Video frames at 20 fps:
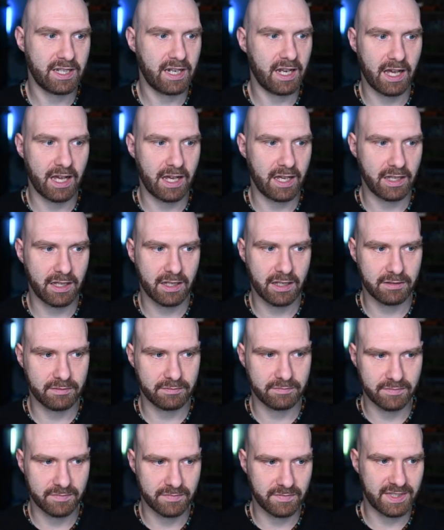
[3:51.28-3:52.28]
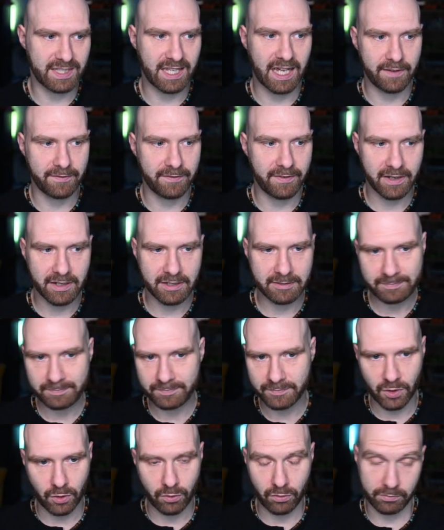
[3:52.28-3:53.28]
like Cypher
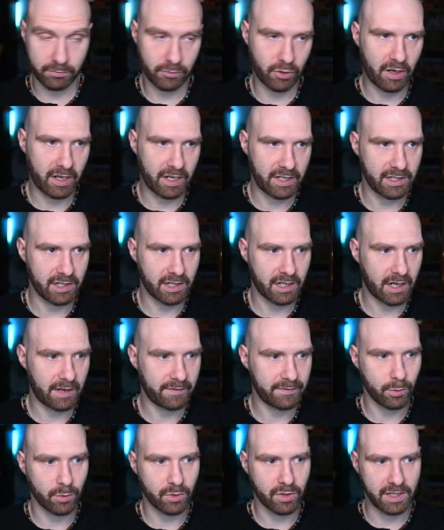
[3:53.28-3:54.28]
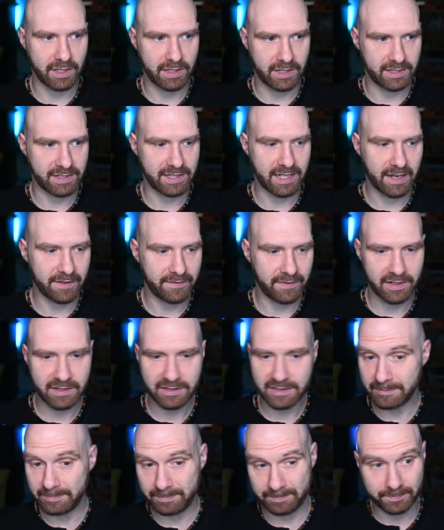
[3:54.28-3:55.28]
or Collider Craftwork and their
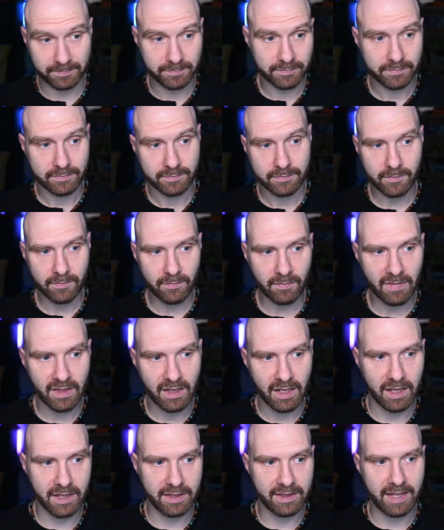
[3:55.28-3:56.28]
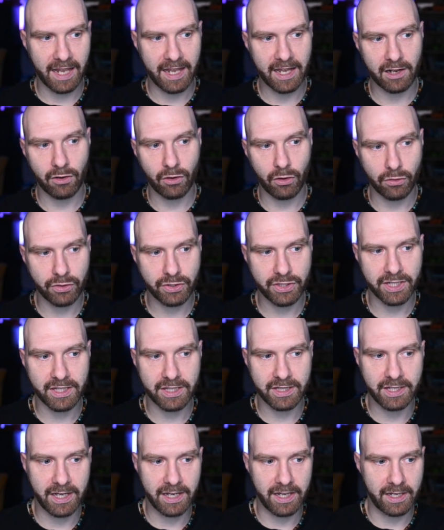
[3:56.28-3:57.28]
Cyphers. They are launching
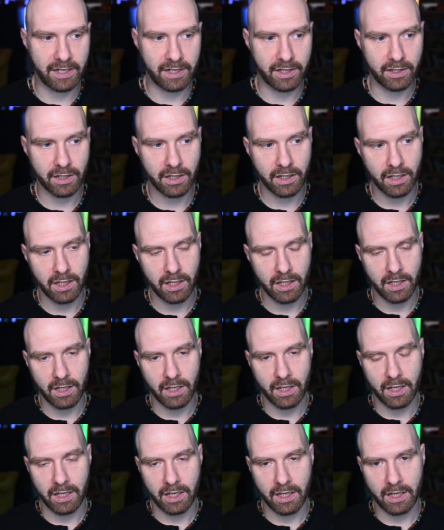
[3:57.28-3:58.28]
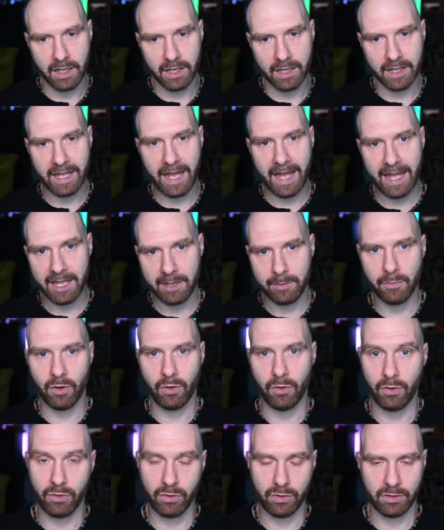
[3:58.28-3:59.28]
their game
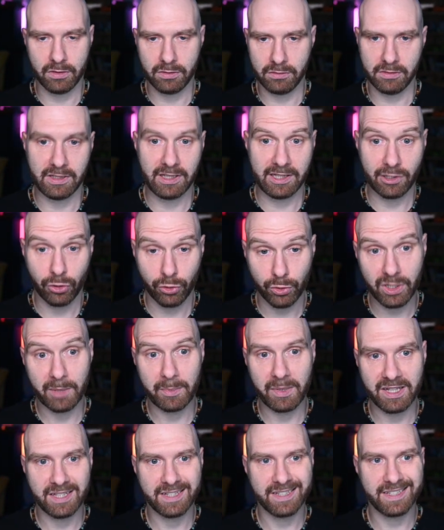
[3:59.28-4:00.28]
or the tournament is